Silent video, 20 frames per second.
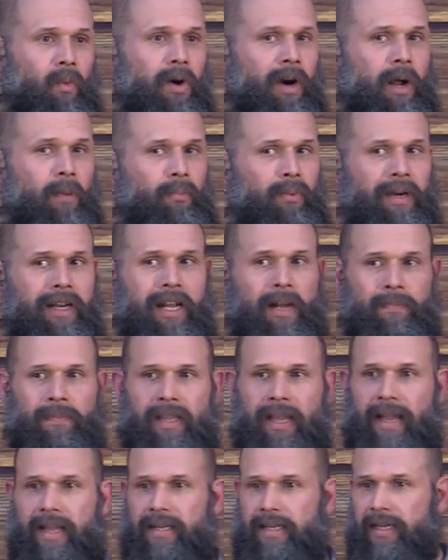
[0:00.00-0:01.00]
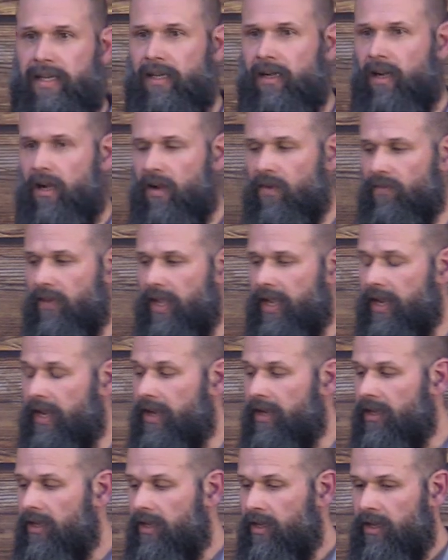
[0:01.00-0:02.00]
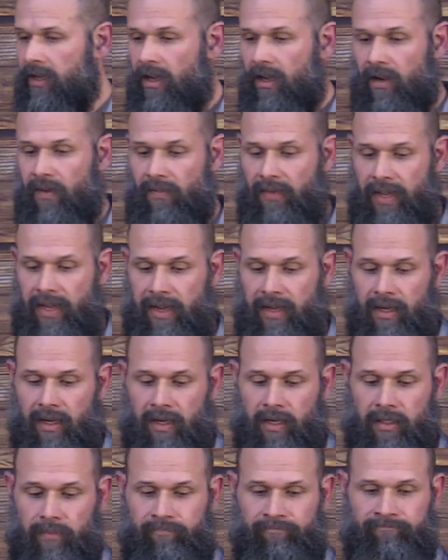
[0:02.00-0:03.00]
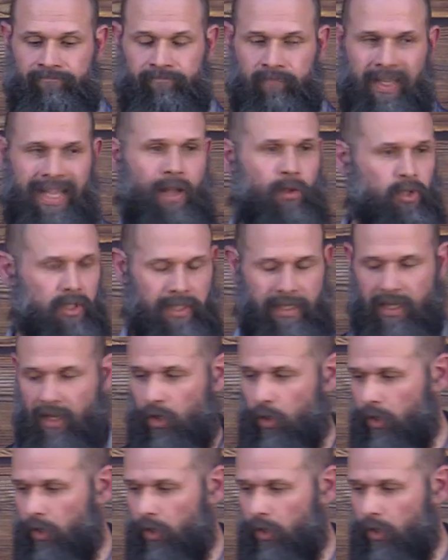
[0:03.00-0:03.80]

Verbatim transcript: I'll bring up the idea of a counseling